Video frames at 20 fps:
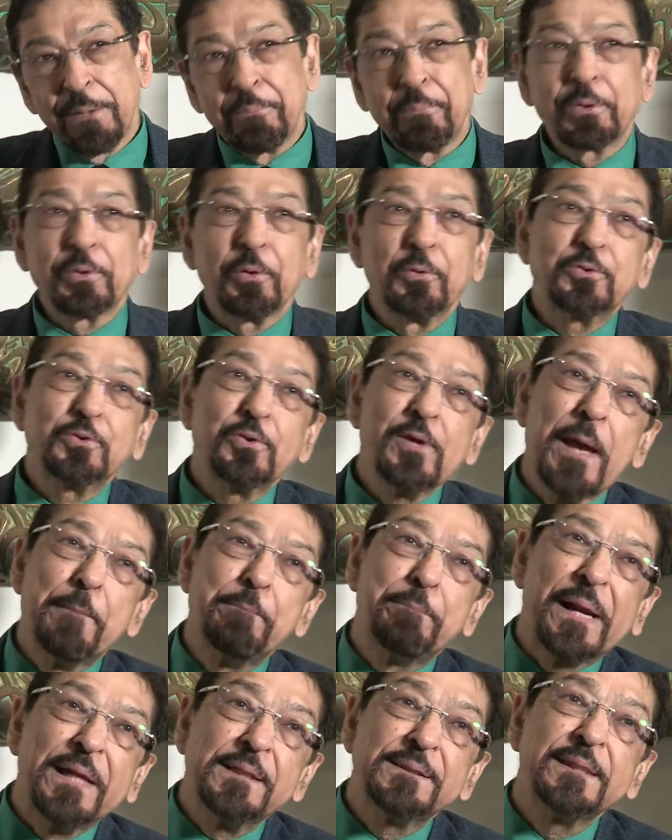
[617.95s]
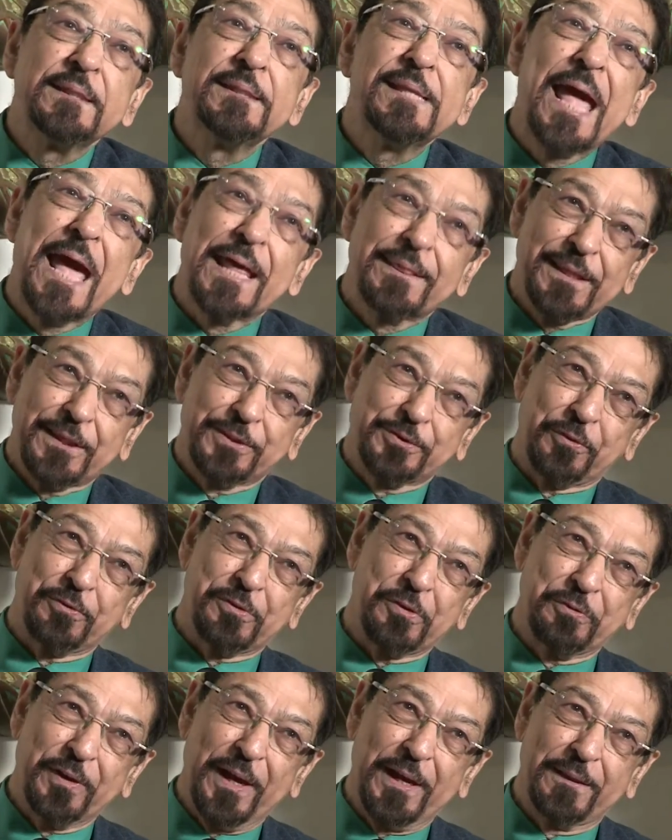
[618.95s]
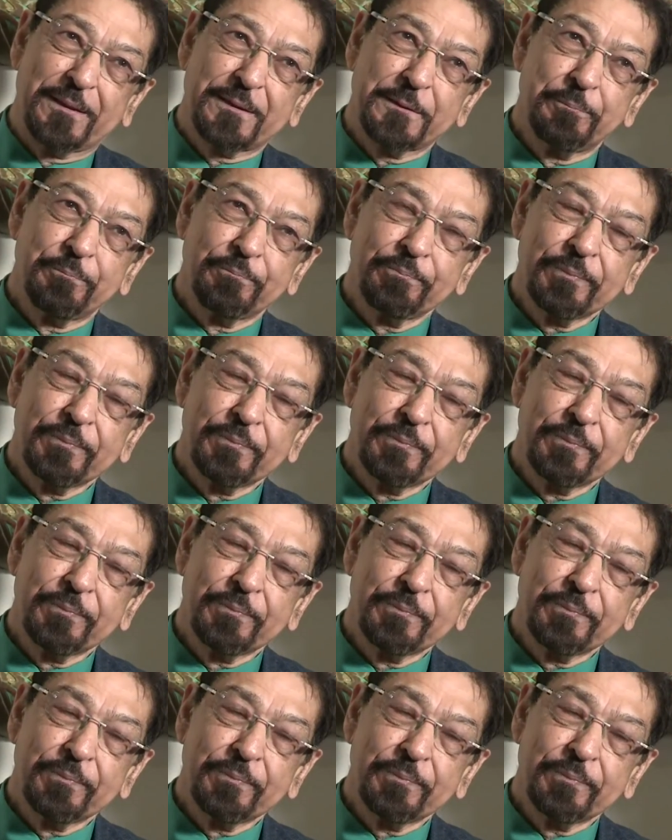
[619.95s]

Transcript: but also embracing the ethics of the faith.